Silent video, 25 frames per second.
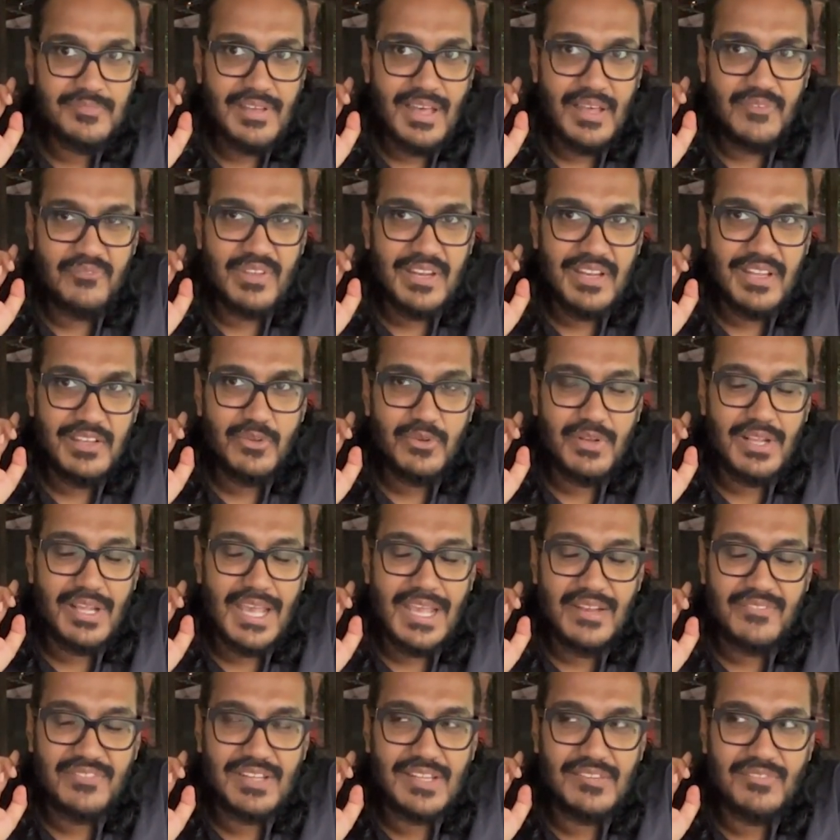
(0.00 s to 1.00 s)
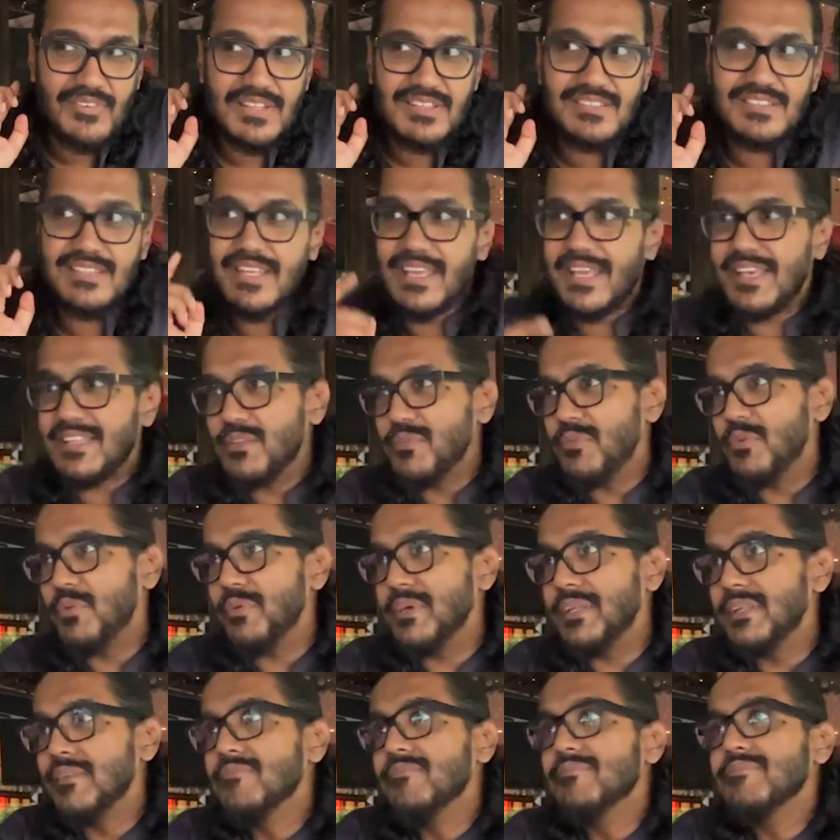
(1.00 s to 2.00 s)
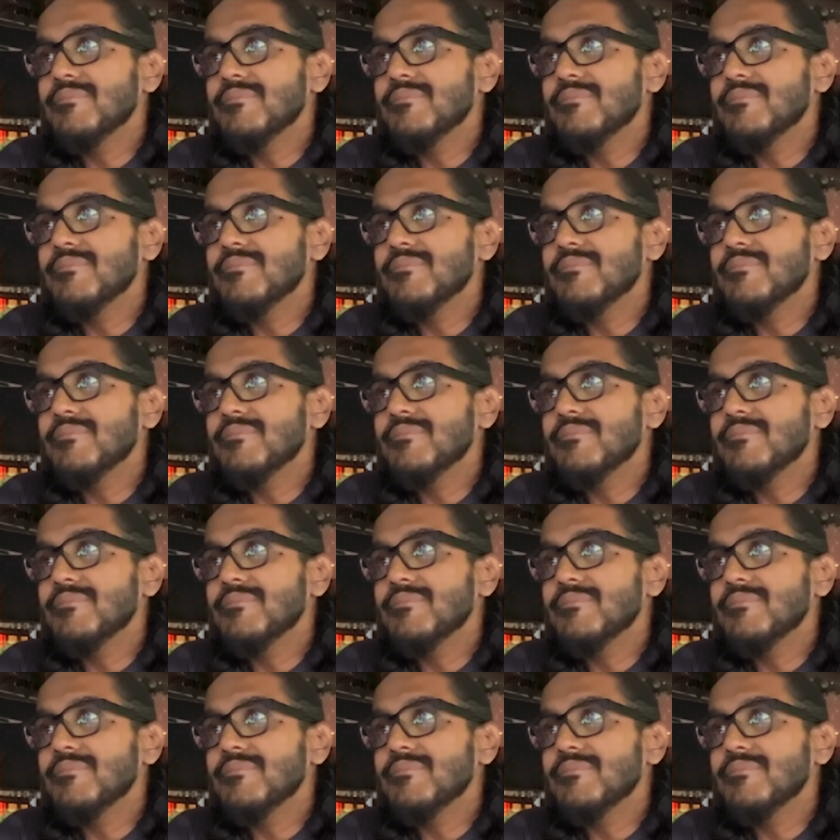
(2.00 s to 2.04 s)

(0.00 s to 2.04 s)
I'm very good at active listening at the moment.